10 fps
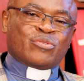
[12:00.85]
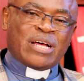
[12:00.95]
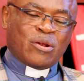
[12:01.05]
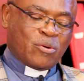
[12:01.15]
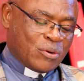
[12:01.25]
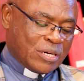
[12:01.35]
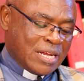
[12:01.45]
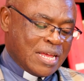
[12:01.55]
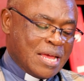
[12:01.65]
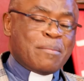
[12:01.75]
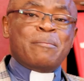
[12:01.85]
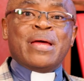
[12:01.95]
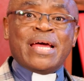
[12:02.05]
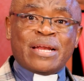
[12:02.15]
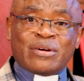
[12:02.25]
to the Lord.
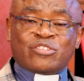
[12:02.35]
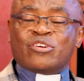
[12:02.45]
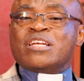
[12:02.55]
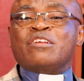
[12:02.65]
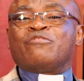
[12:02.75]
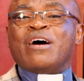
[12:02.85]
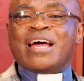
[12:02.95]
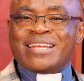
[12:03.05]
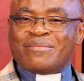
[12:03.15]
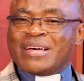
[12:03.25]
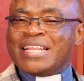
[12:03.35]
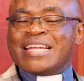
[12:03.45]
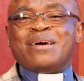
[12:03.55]
Mary was not defined by the